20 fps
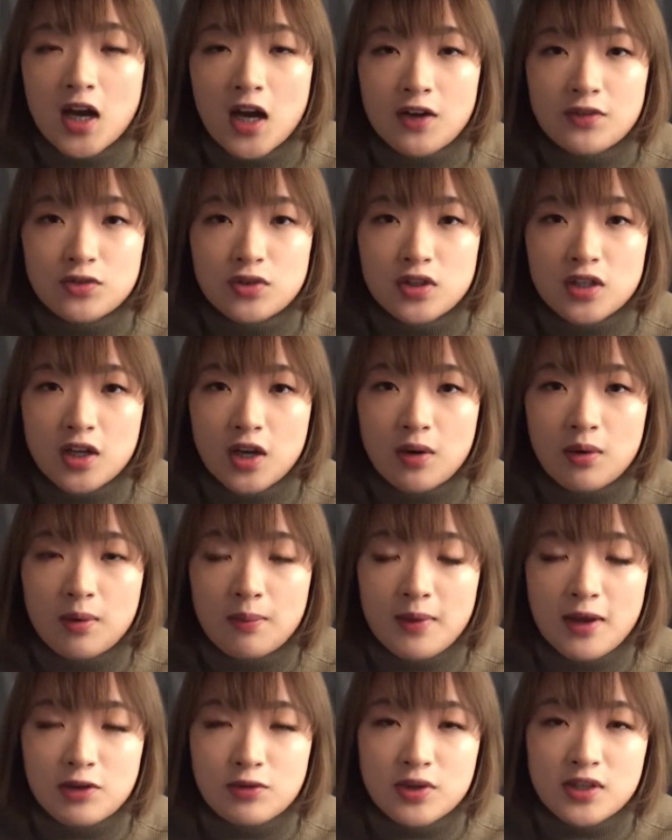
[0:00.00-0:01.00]
After
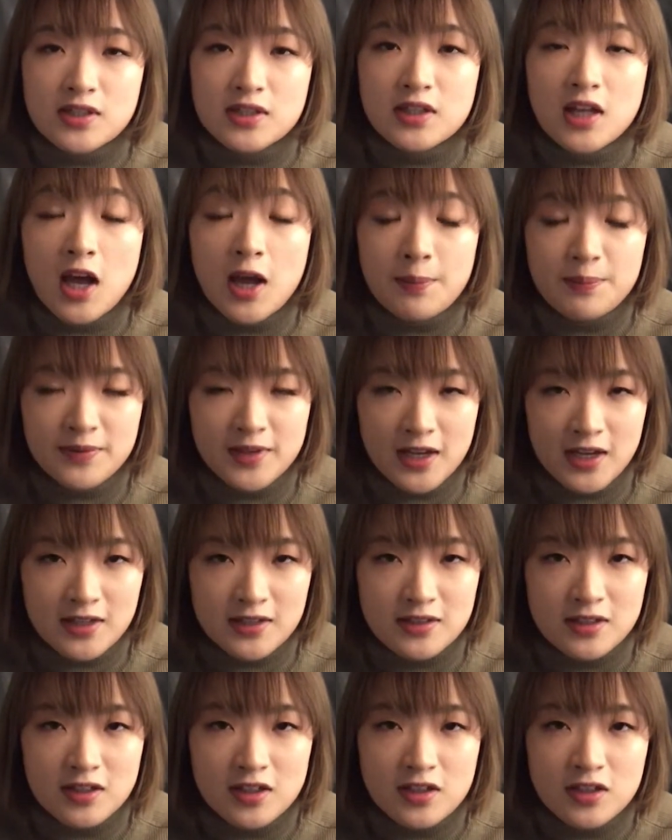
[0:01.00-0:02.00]
hearing my recent
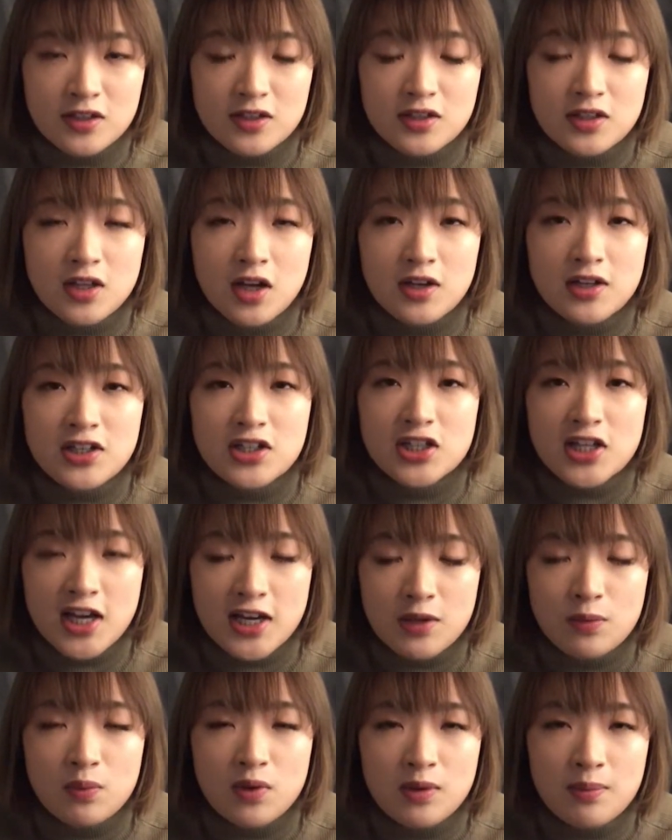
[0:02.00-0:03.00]
updates, she started
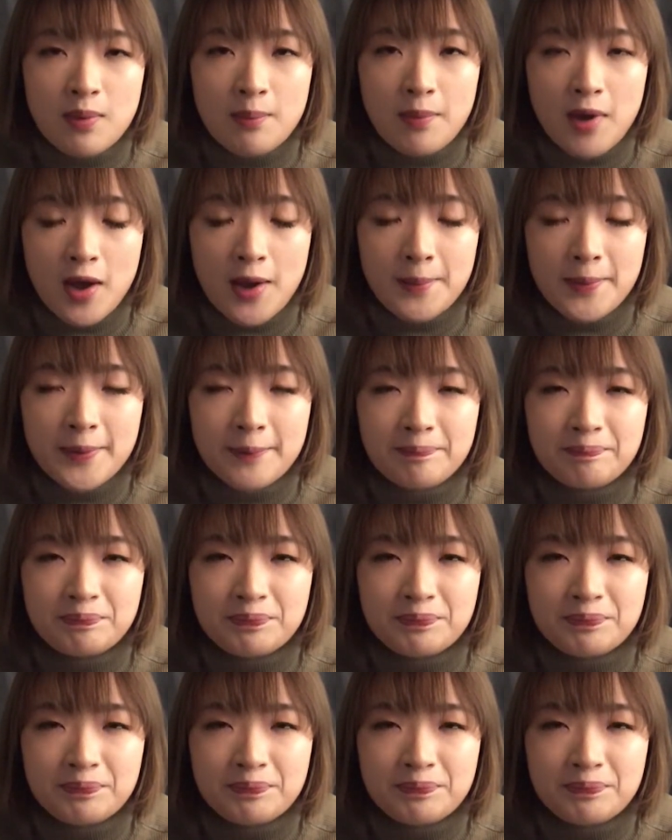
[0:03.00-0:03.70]
chatting with my mom.